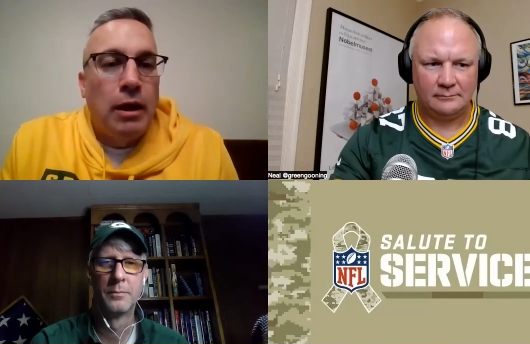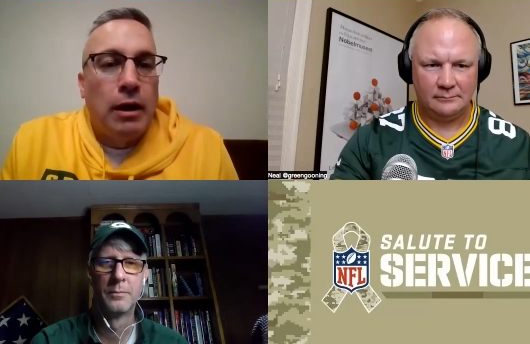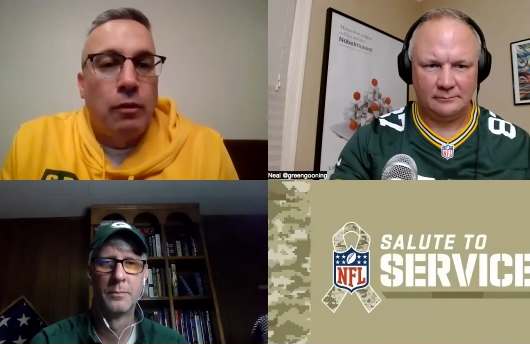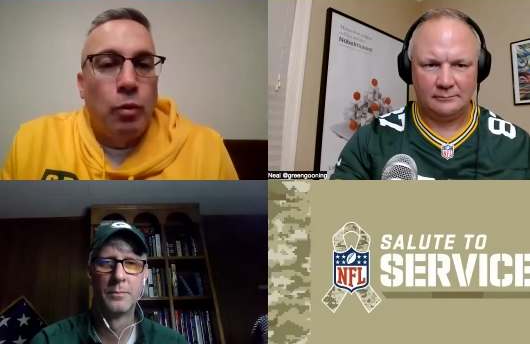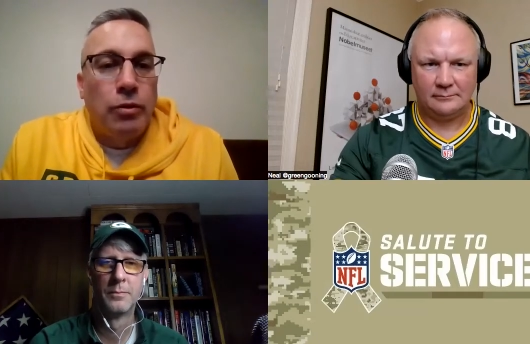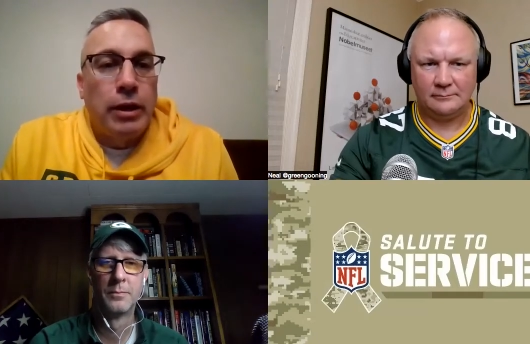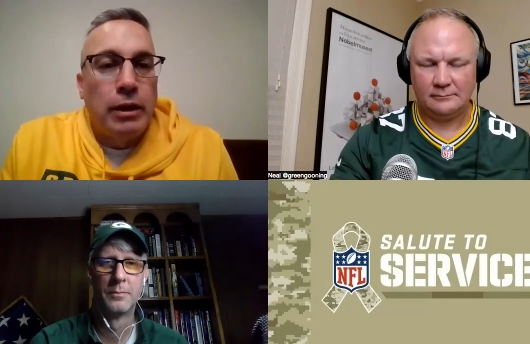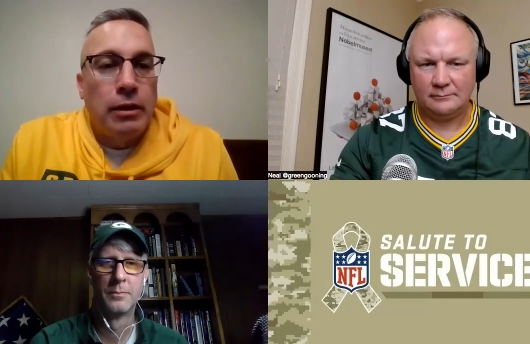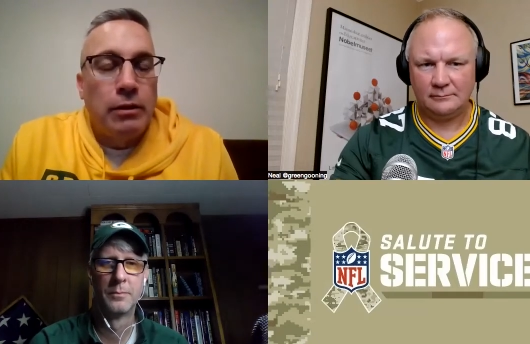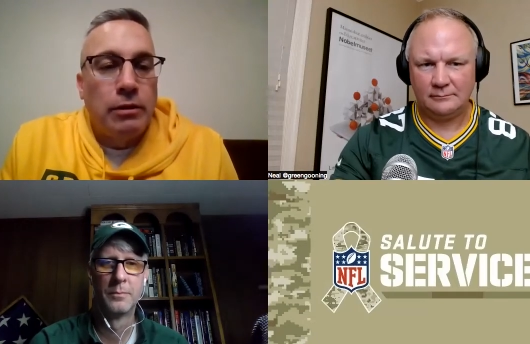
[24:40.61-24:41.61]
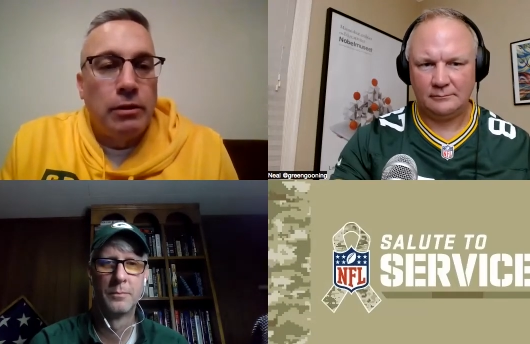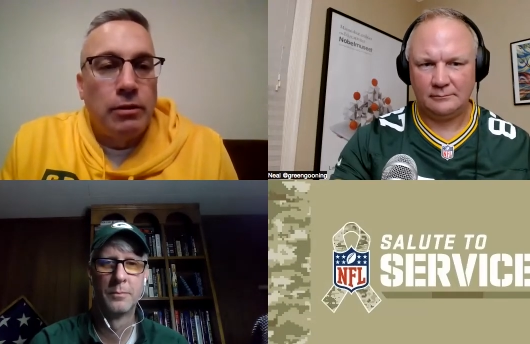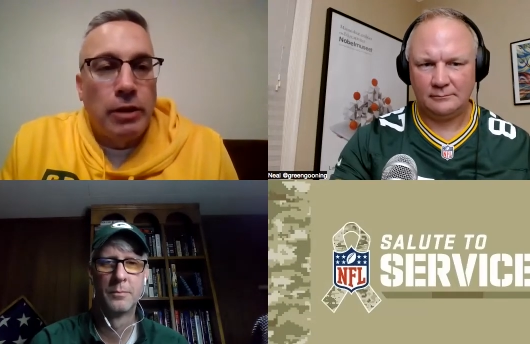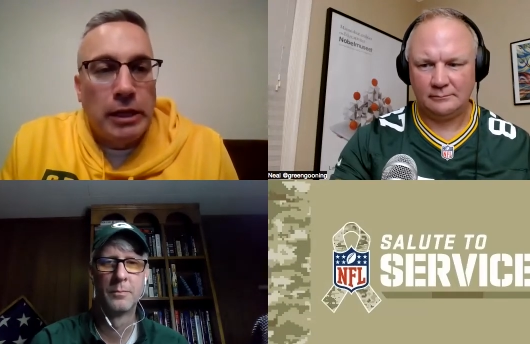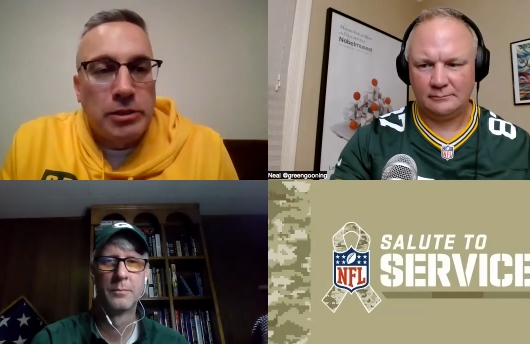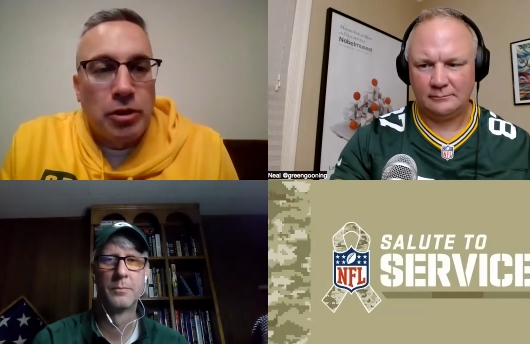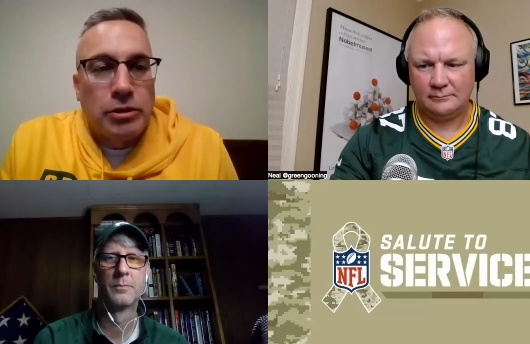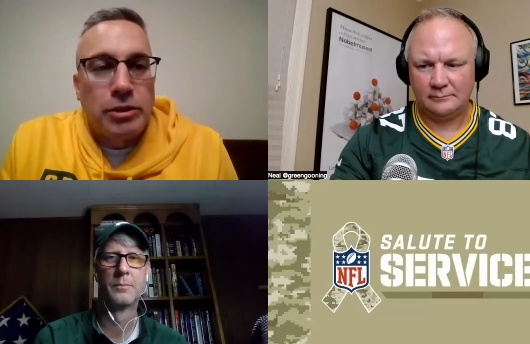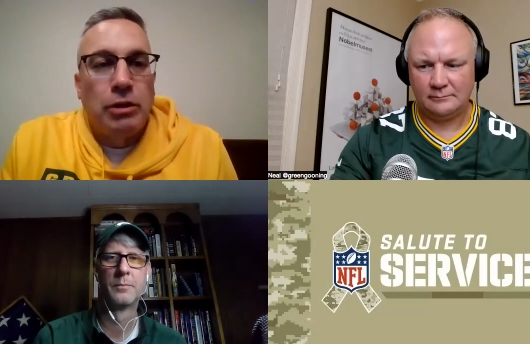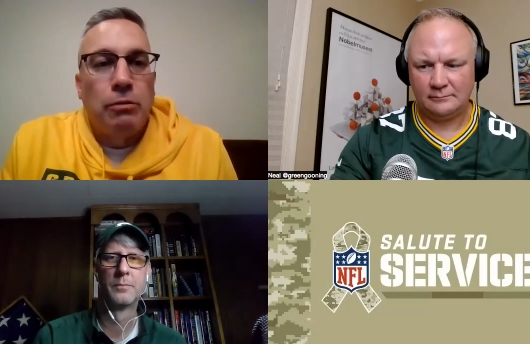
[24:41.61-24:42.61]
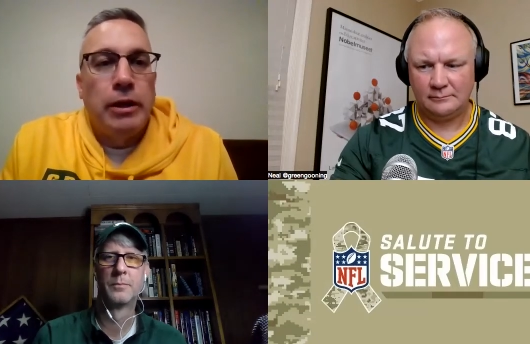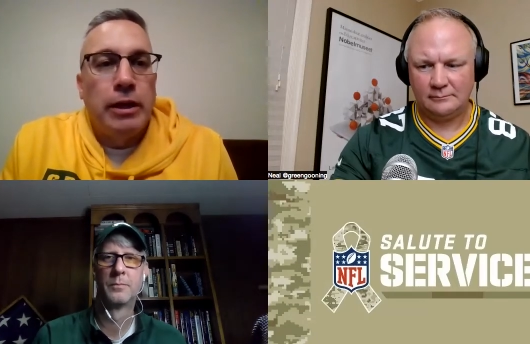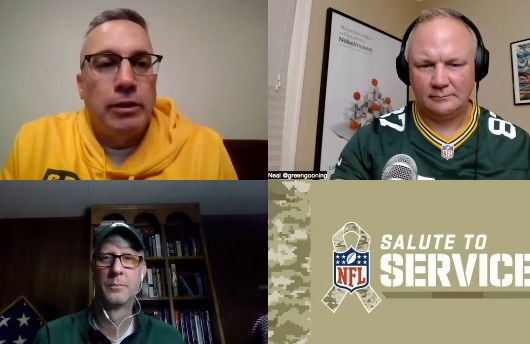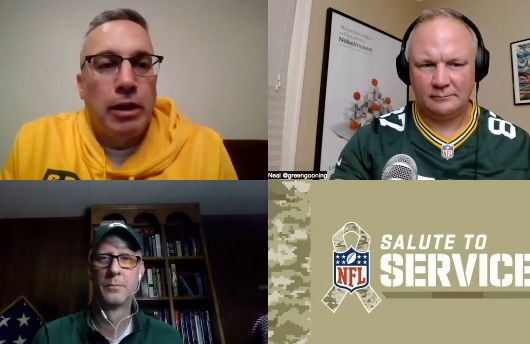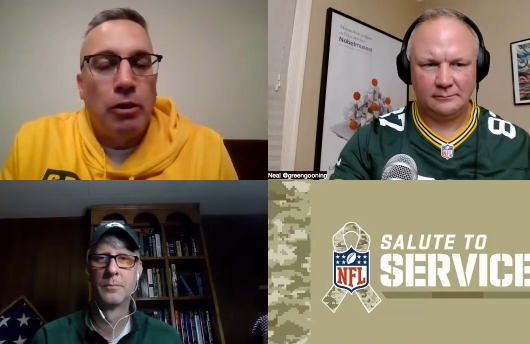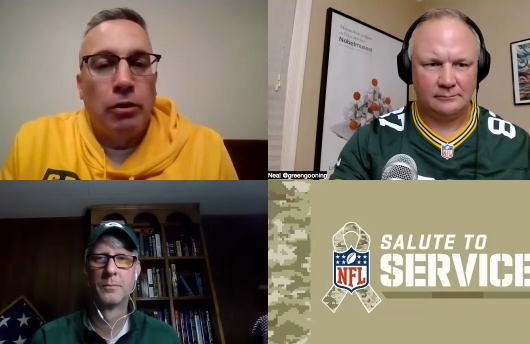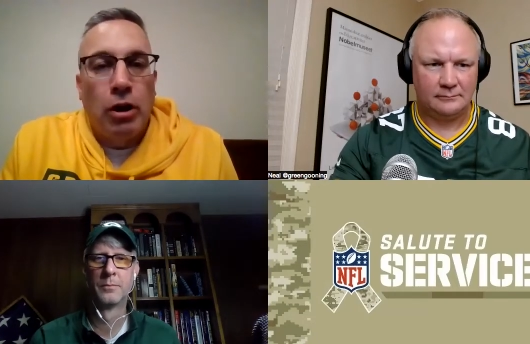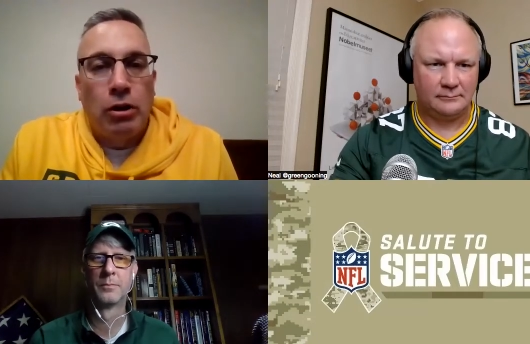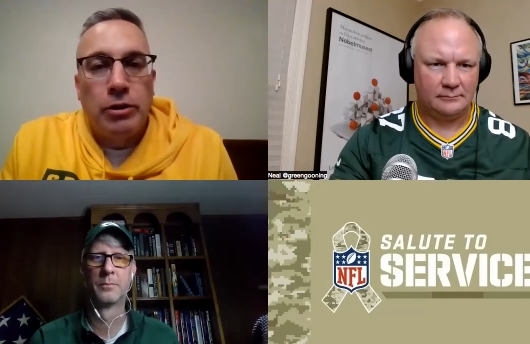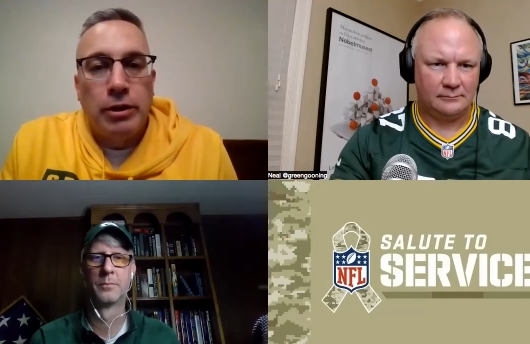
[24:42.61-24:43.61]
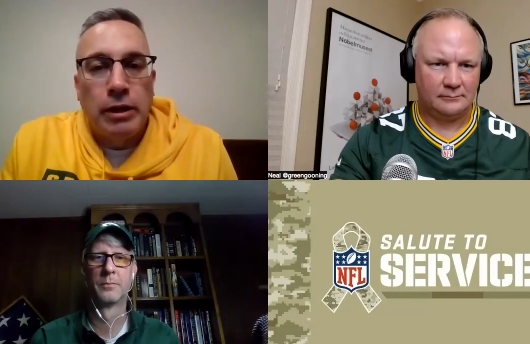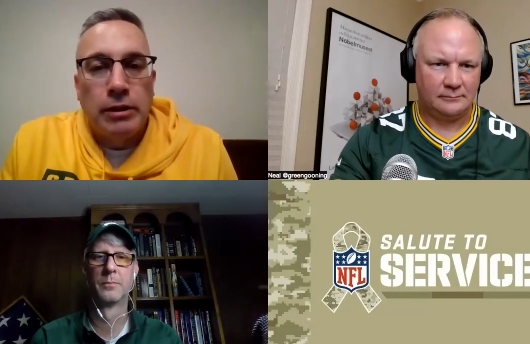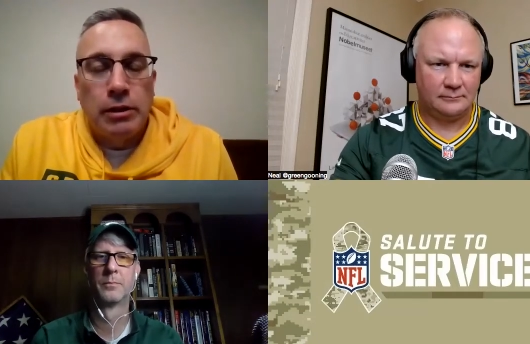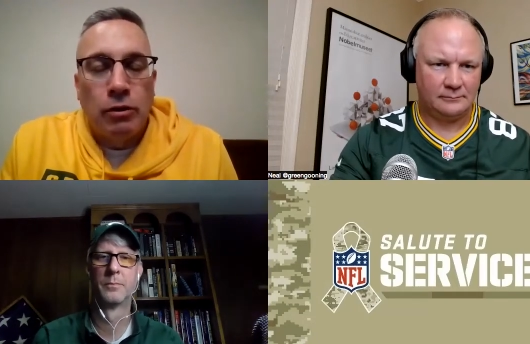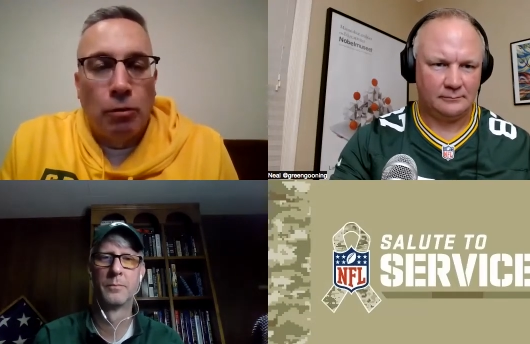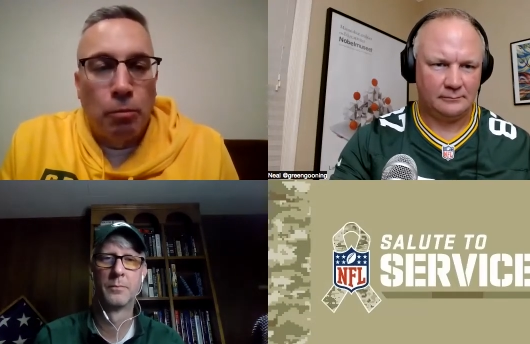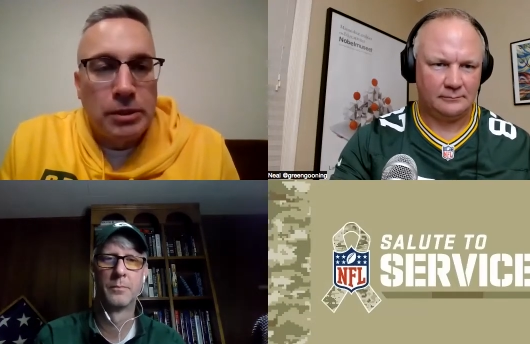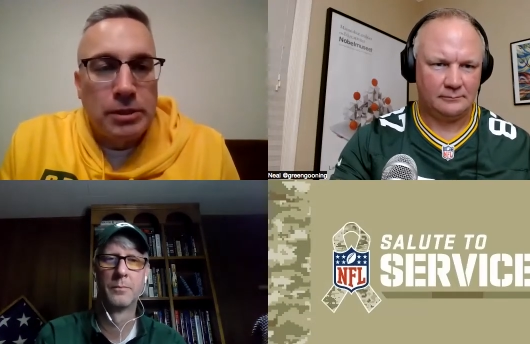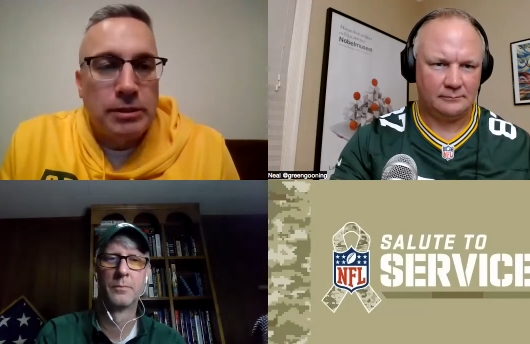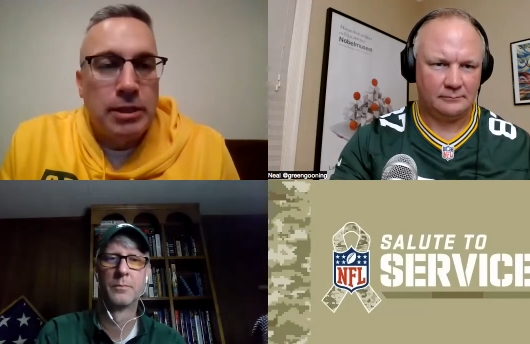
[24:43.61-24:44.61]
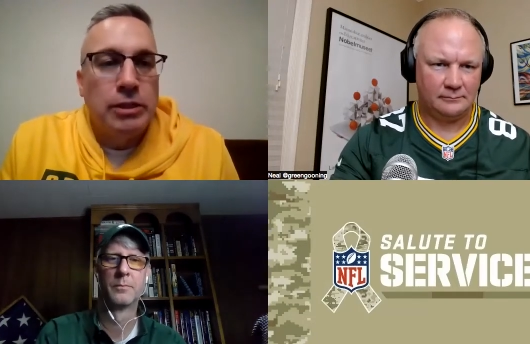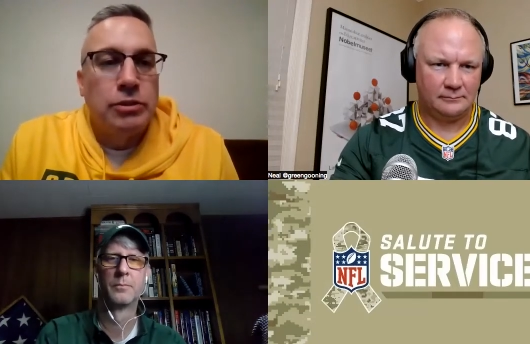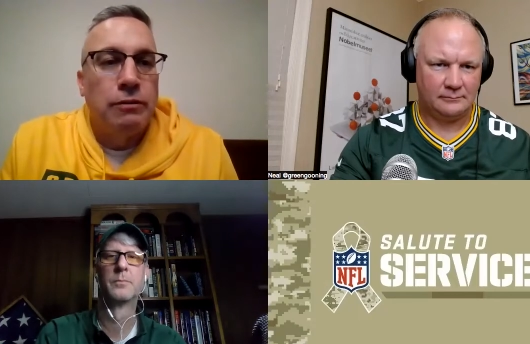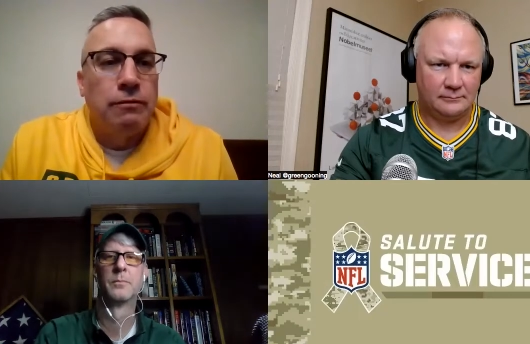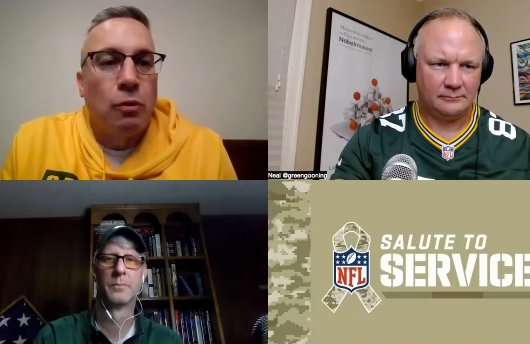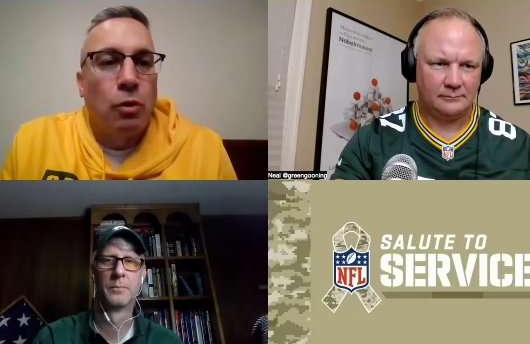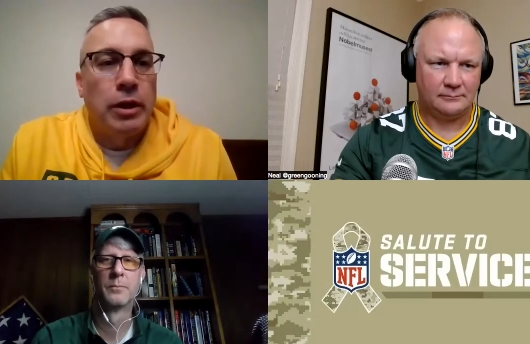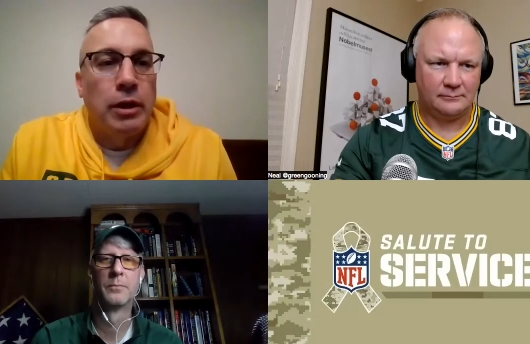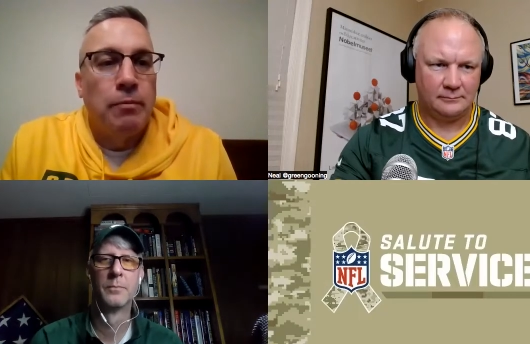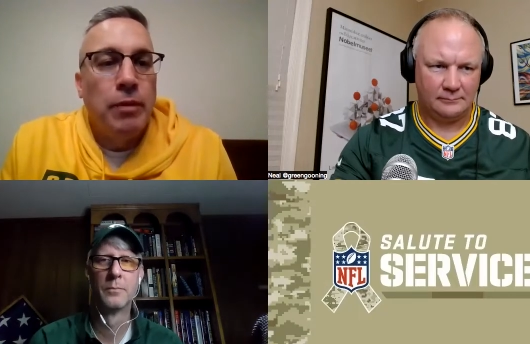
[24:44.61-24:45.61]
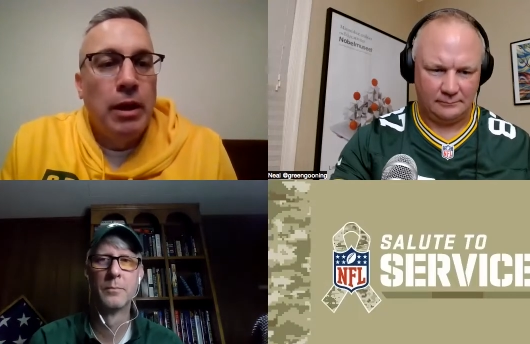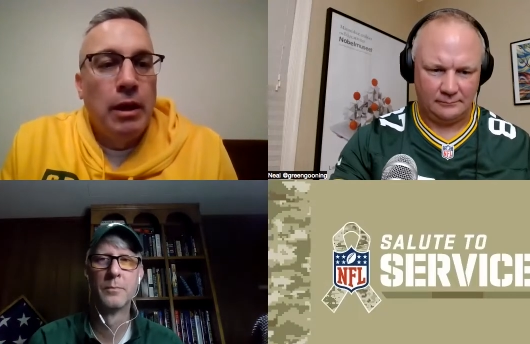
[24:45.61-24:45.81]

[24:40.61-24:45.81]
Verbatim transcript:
Speaker 1: uh, where they the, the Ladies Auxiliary and the Honor Guard uh, did a whole presentation for him.